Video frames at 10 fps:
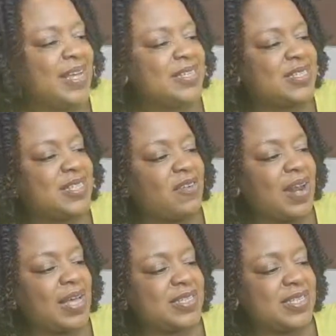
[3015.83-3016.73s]

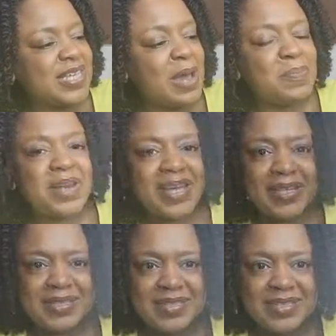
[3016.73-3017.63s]
sterilizing
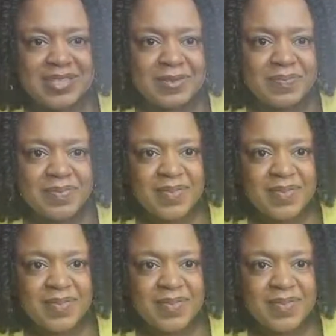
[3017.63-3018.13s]
tablets.